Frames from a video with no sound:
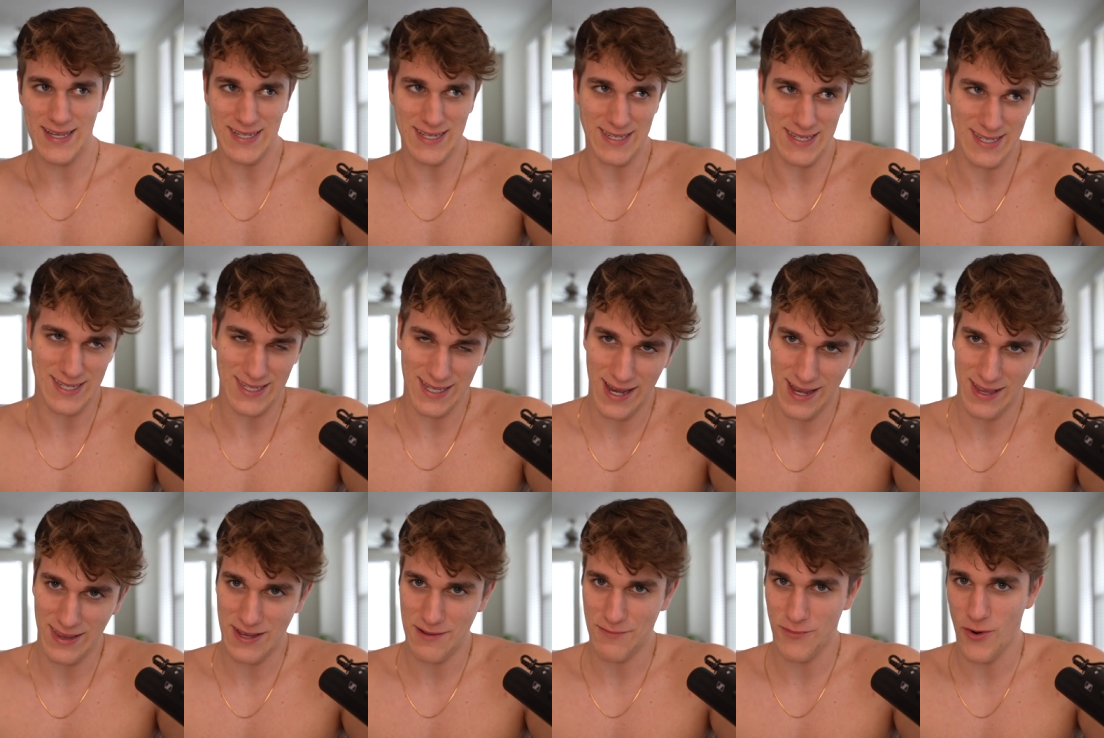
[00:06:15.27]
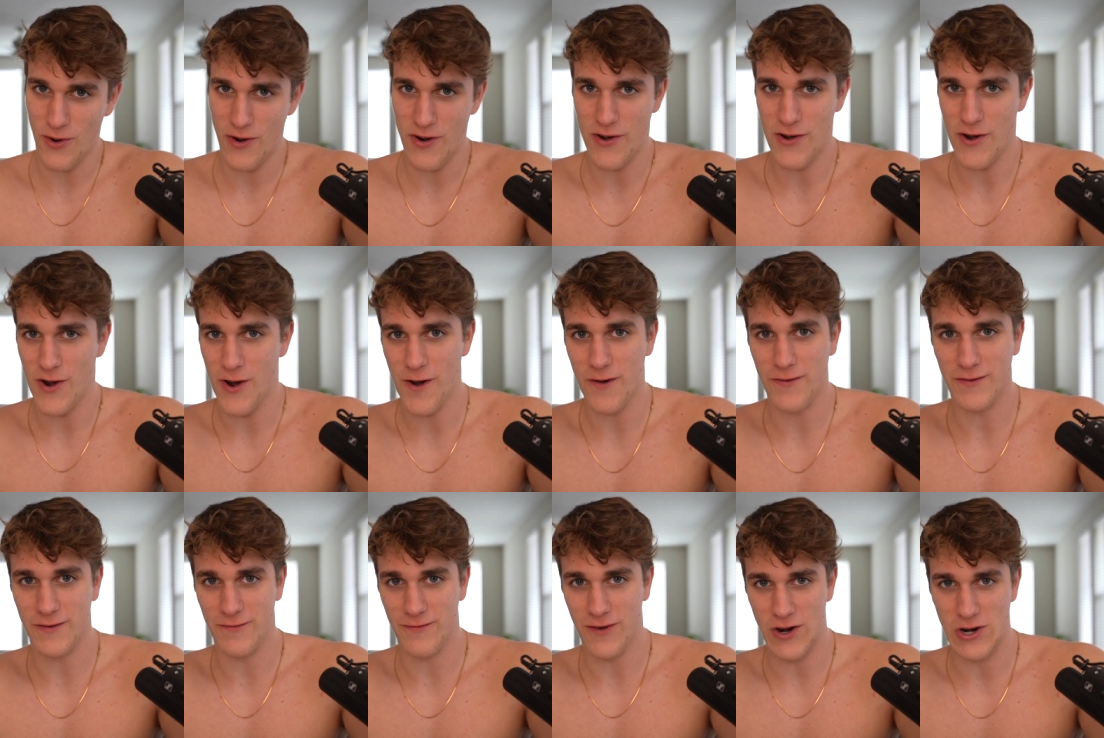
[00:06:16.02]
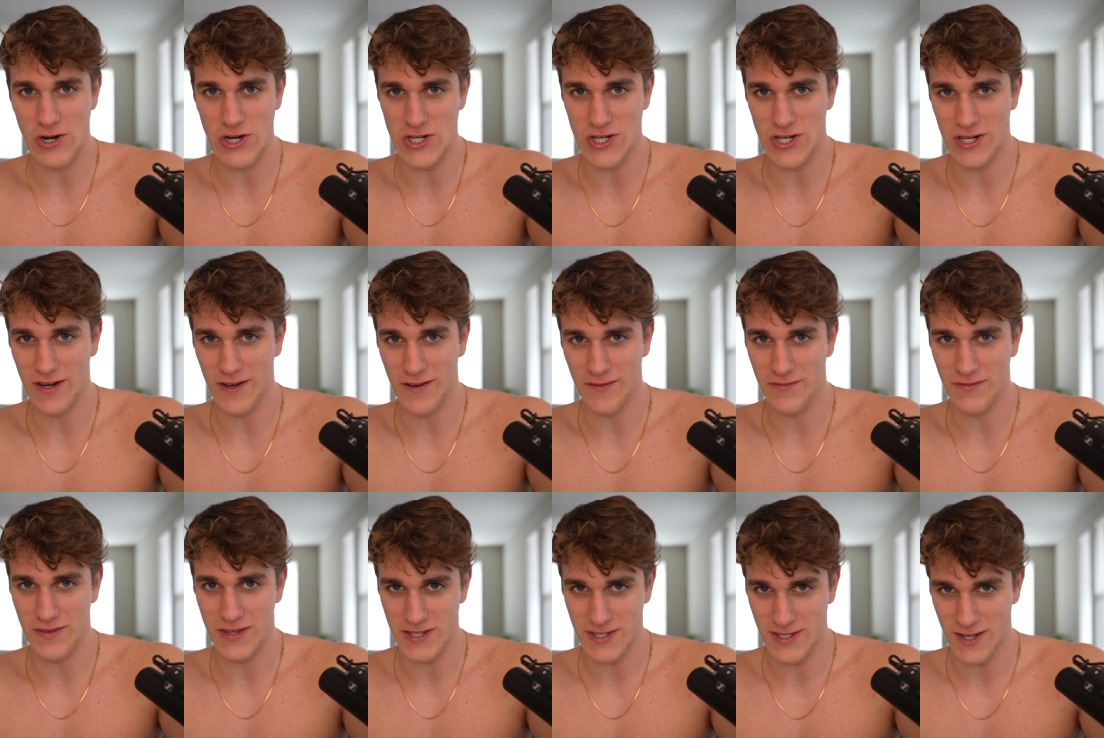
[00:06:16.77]
slightly more nerfed version
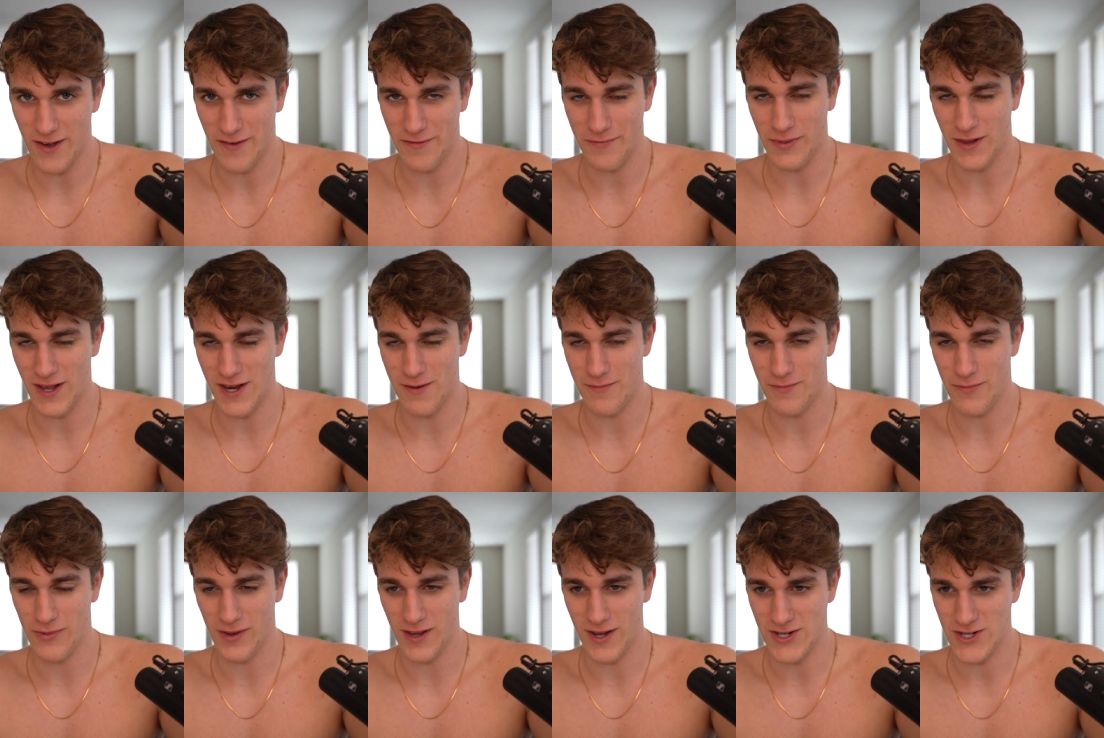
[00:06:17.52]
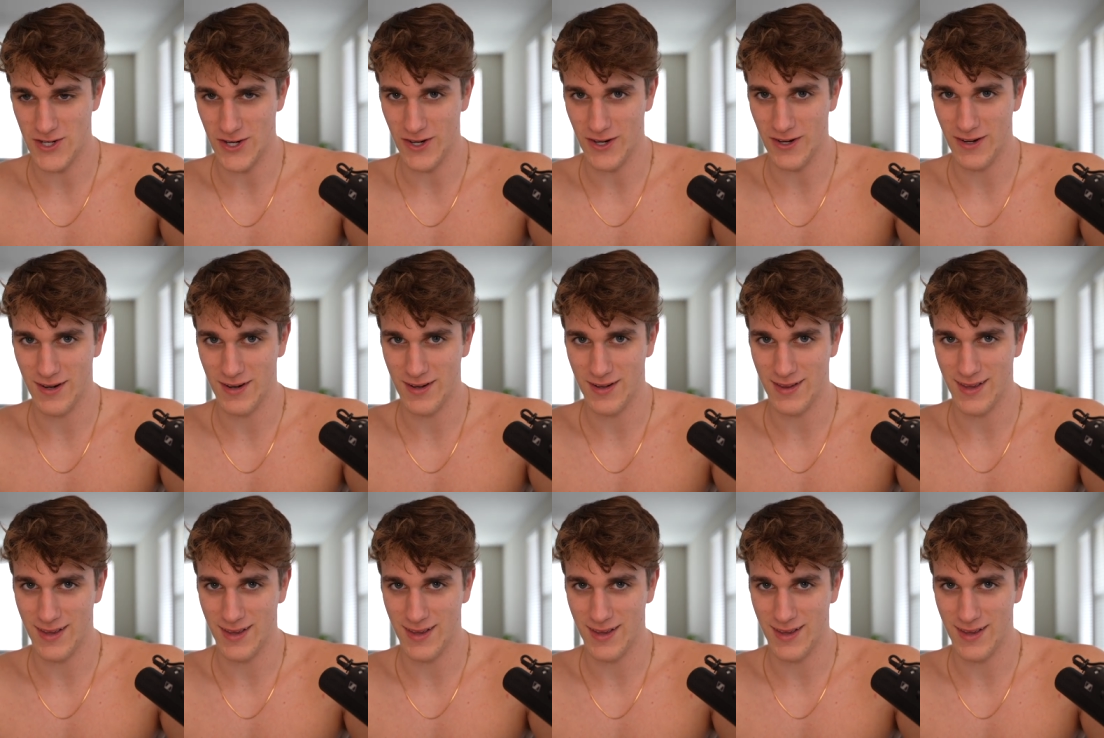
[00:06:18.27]
of the self-pleasure.